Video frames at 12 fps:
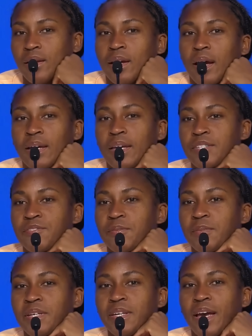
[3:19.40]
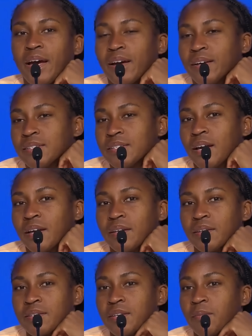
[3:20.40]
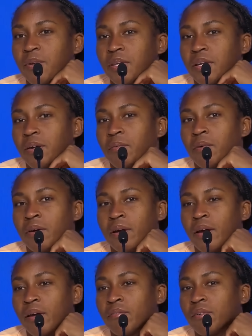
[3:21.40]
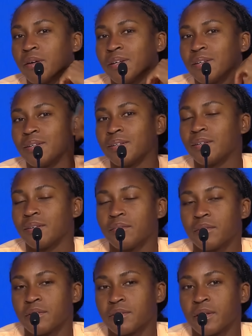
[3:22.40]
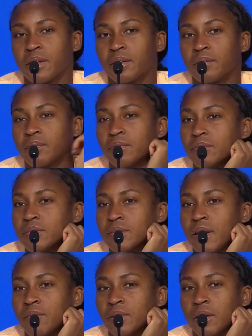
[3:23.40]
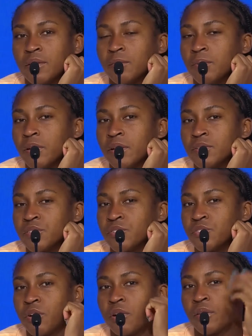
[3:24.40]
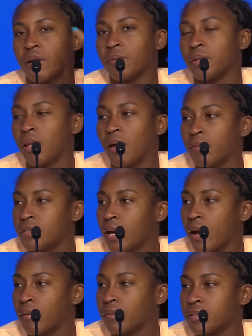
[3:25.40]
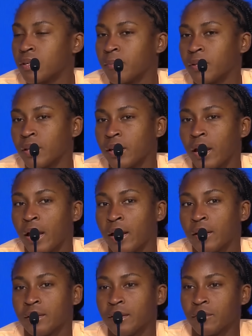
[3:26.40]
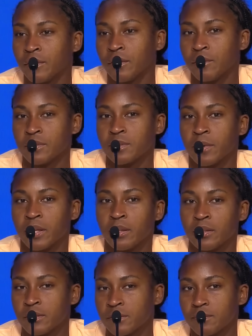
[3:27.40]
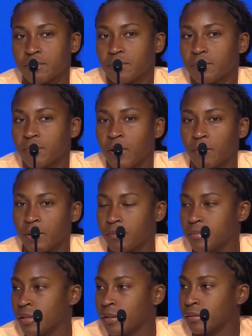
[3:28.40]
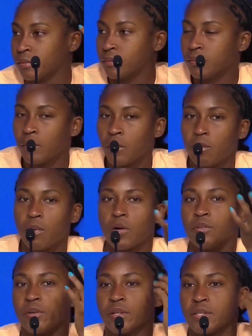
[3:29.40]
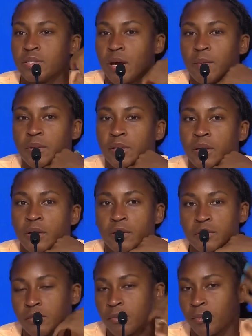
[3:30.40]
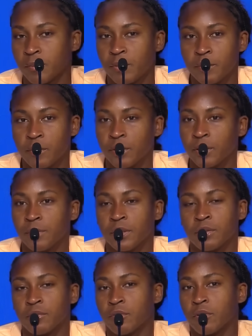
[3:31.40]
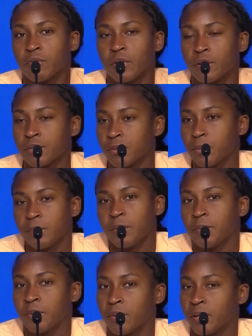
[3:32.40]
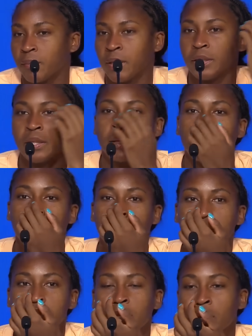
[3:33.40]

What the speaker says: I guess for me, yeah, it's not the summer that I want. I feel like there's like 70 other players in the draw that would love to have the summer that I had, even though it's my least probably done well during this time of the year. So many people want to be in the forefront. So many people want to make the Olympics.